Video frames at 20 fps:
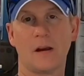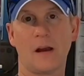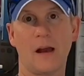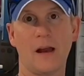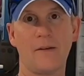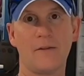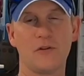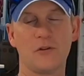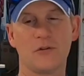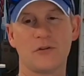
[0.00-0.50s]
I
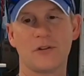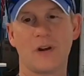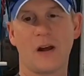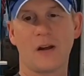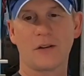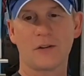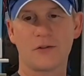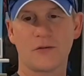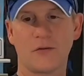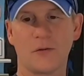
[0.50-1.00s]
have used
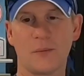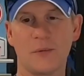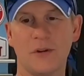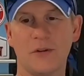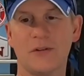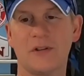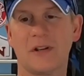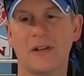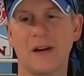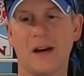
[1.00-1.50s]
knowledge from
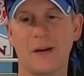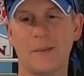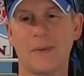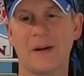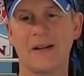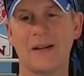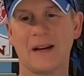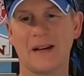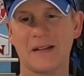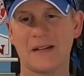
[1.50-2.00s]
you to guide
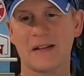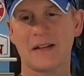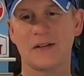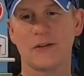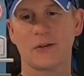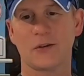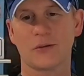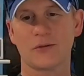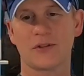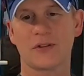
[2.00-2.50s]
my
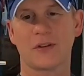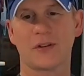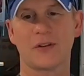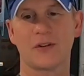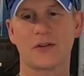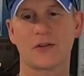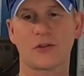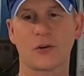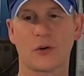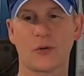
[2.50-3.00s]
19-year-old son
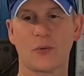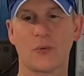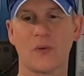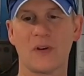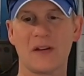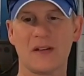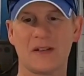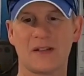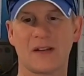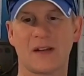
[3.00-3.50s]
to start
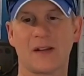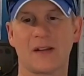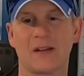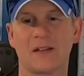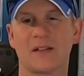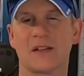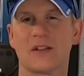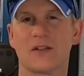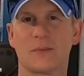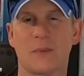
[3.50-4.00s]

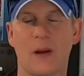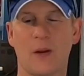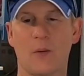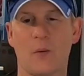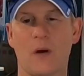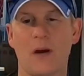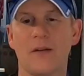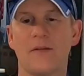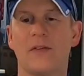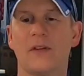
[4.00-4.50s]
reselling since my
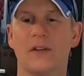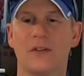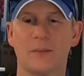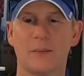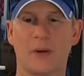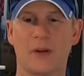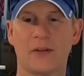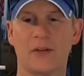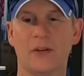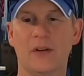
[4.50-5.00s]
wife, his
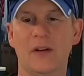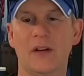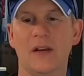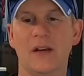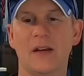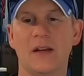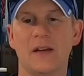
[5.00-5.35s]
mother,